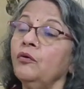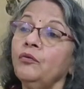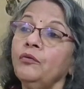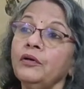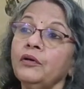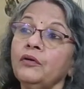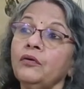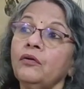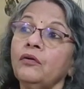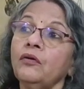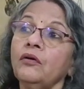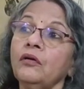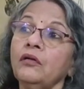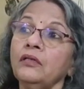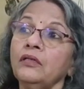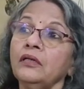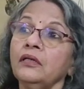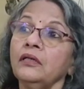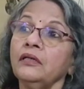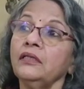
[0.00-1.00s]
overall,
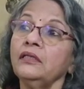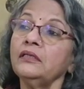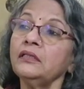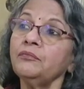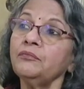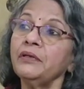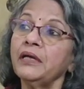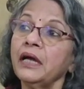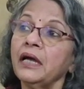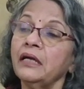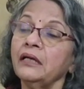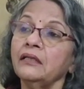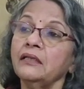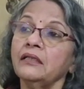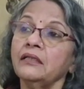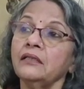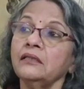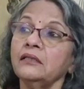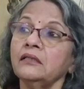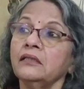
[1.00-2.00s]
the reason behind
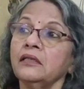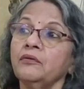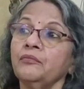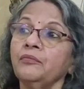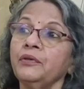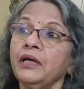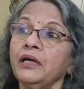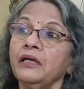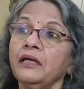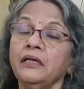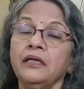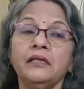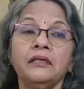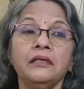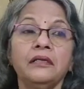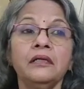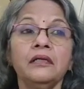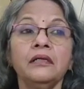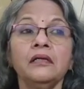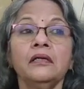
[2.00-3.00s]
this, we are
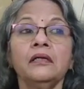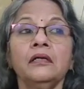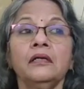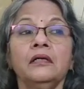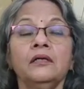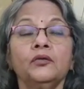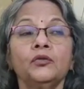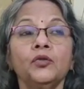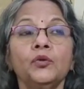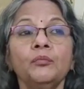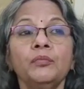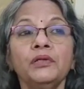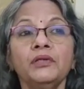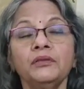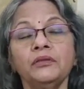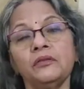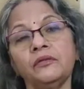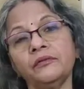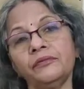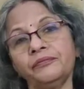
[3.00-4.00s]
eating so
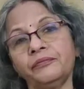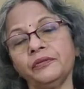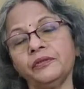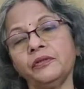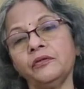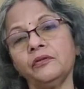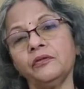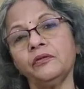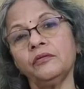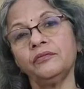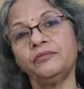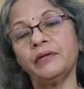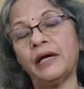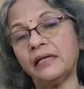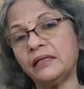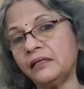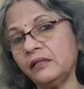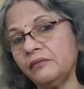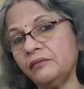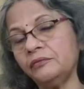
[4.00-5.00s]
much of
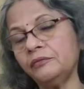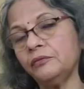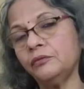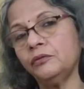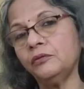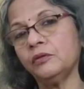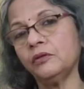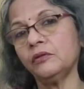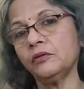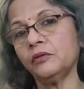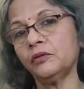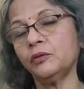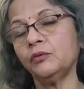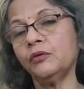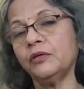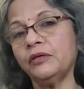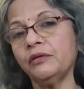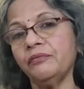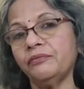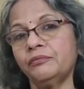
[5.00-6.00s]
fatty food or
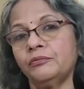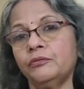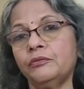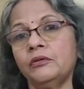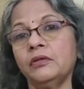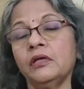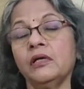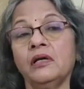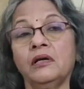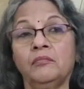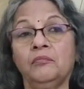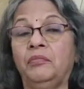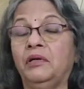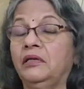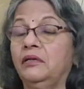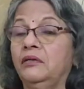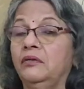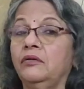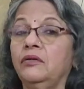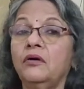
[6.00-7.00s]
sugary food but
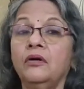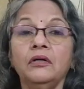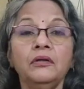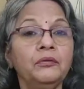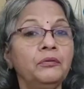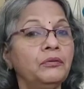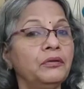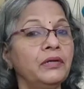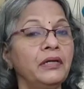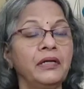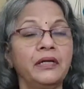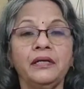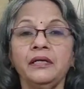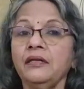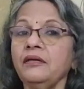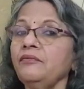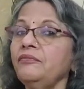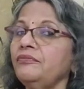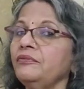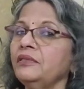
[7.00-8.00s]
not doing
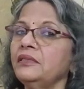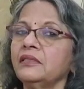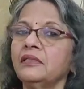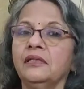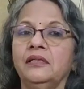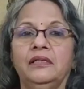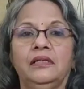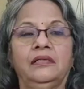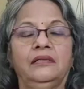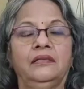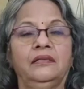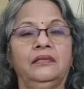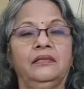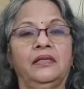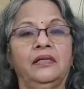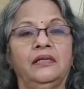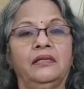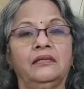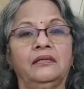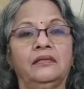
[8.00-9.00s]
any physical
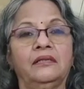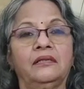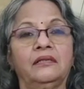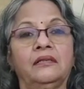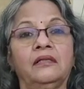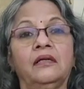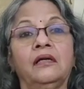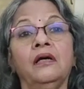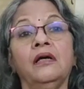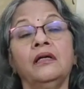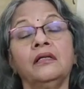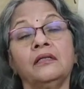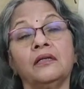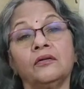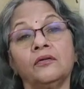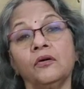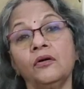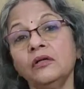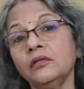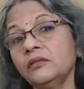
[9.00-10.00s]
exercises.
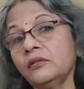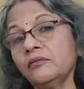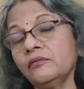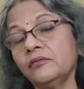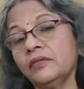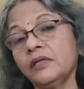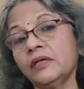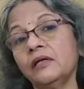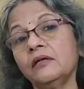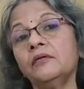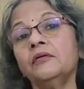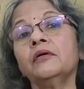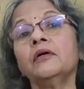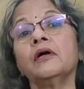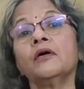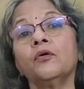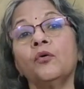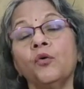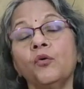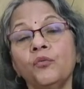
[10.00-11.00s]
The cause of the
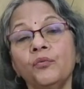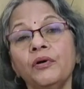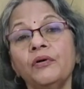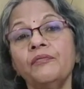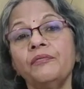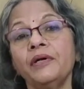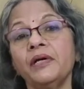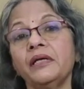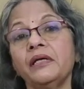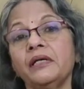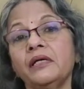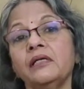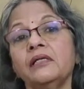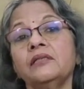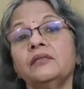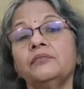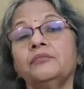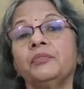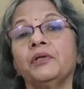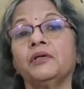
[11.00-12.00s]
overweight
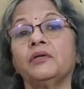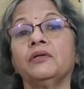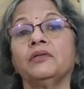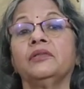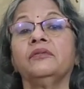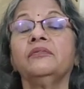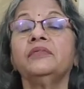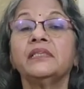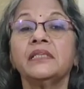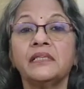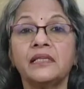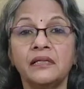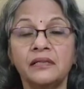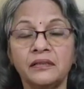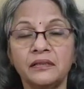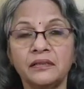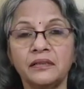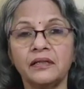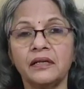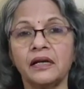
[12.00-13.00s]
is because of
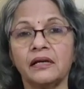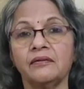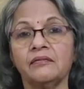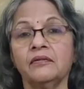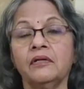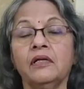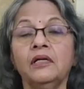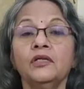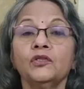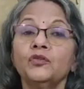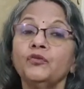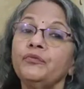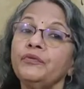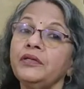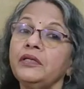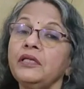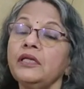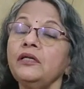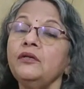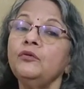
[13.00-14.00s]
sedentary life. So
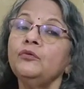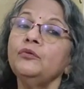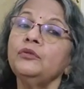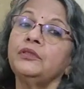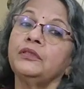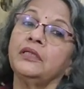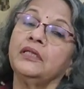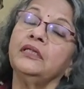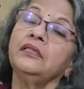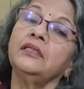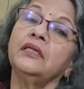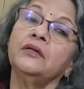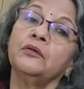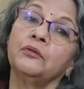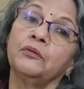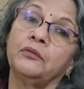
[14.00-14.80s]
we need to change our